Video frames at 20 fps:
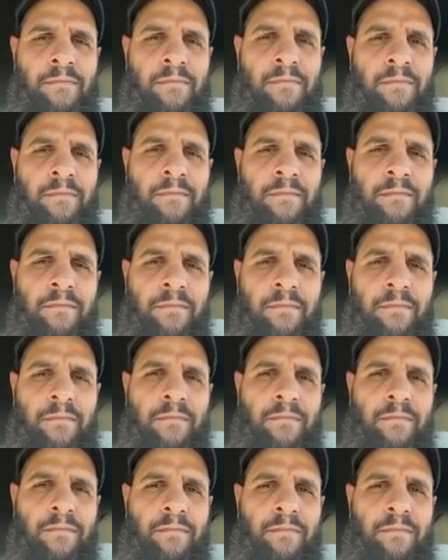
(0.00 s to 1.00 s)

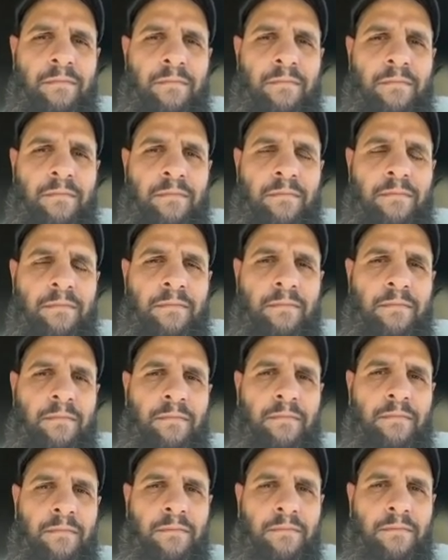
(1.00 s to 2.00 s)

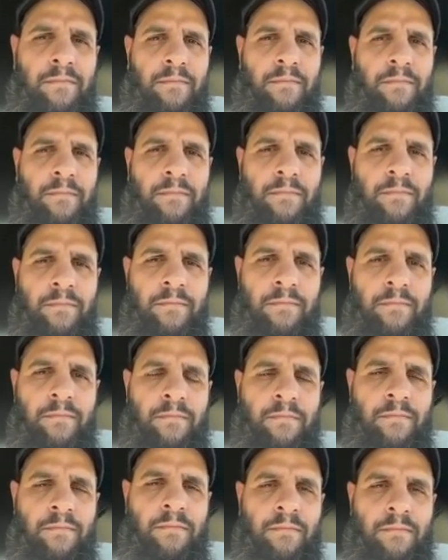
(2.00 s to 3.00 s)

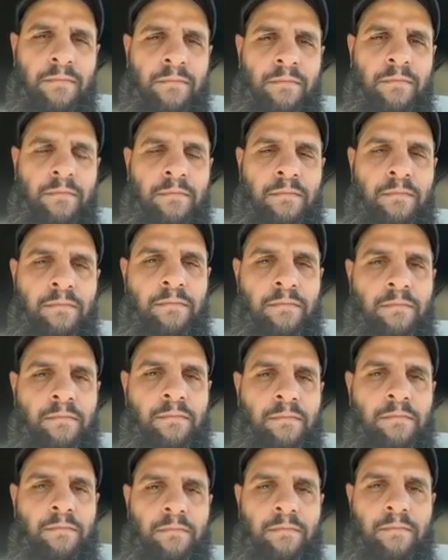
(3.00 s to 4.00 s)

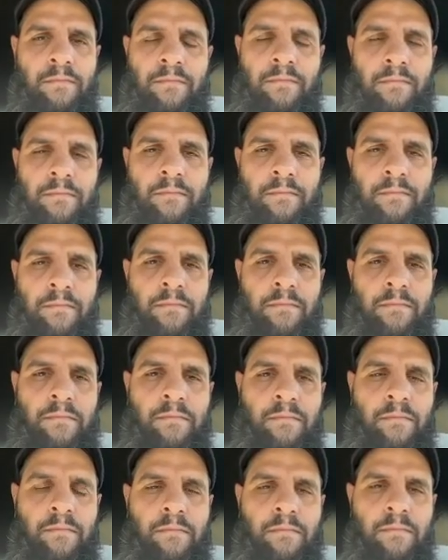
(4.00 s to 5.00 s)

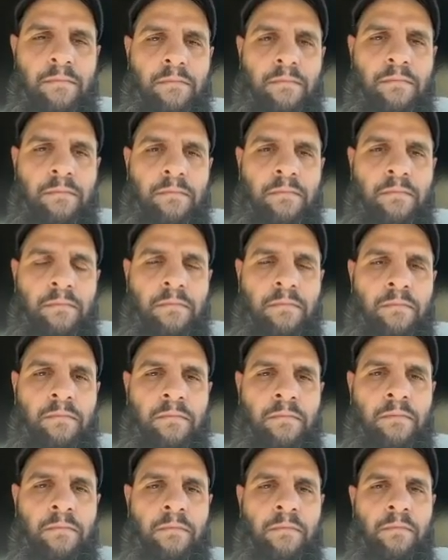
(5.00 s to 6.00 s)

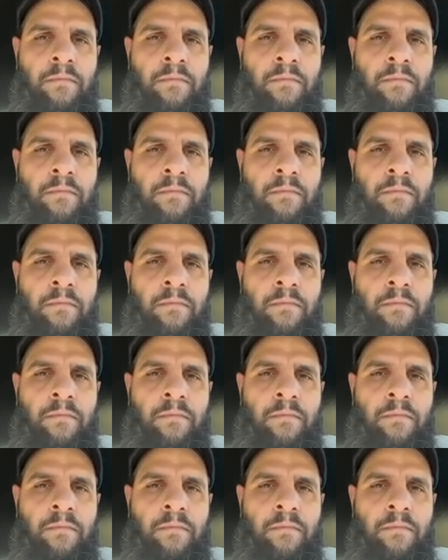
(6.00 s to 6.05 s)
(not speaking)